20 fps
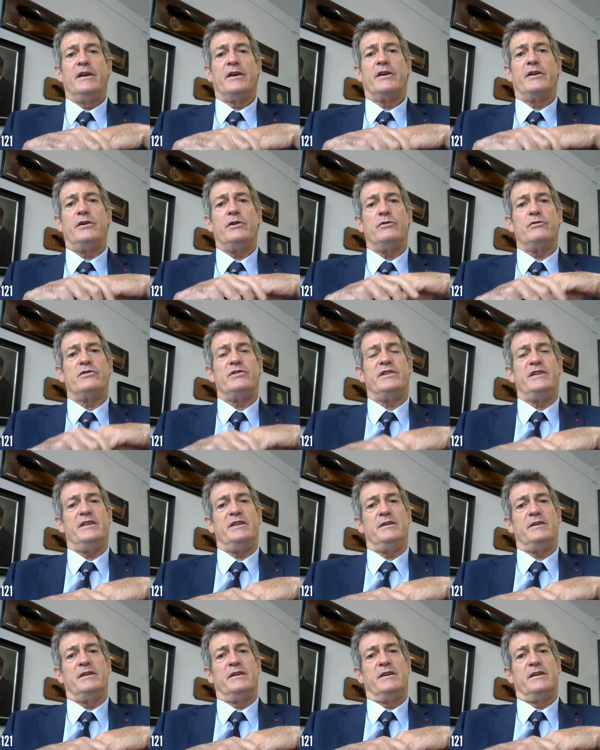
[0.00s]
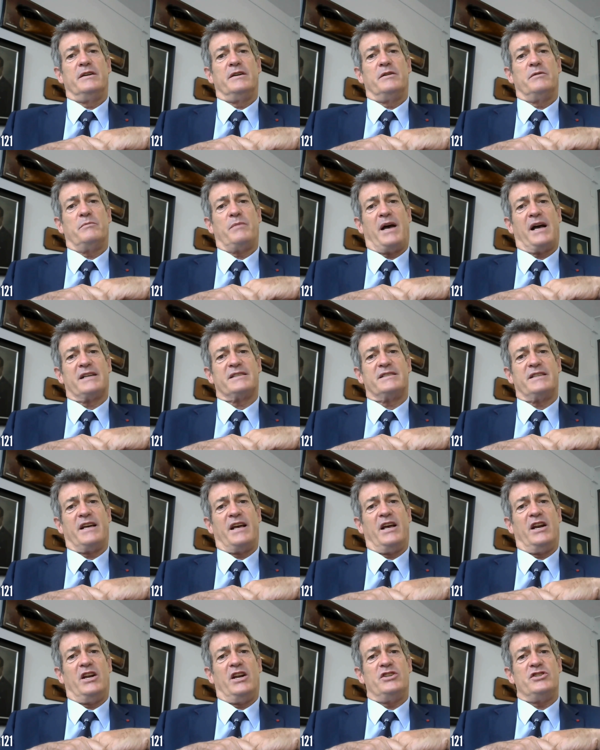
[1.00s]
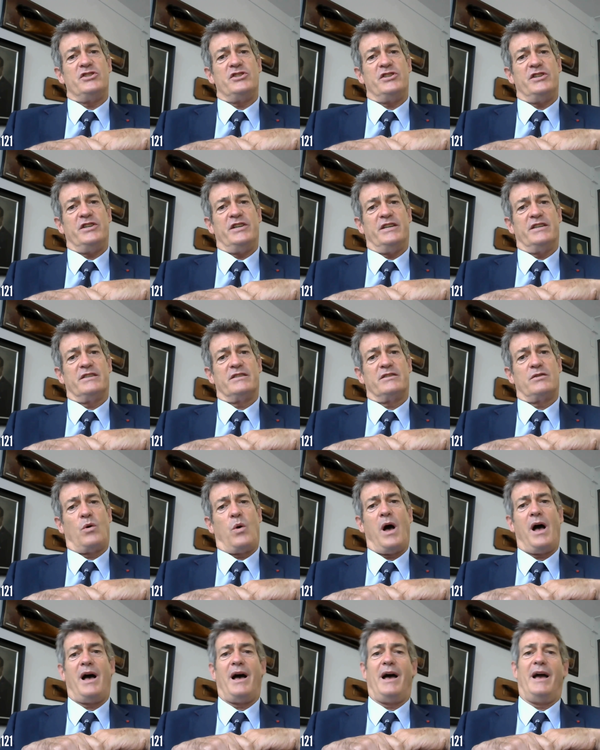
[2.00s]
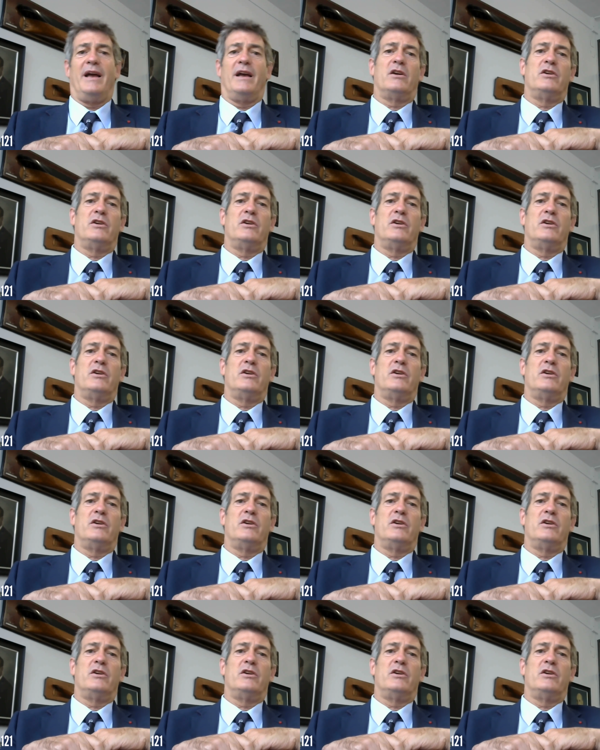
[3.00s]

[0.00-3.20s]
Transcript: QC Max LNGs. Why?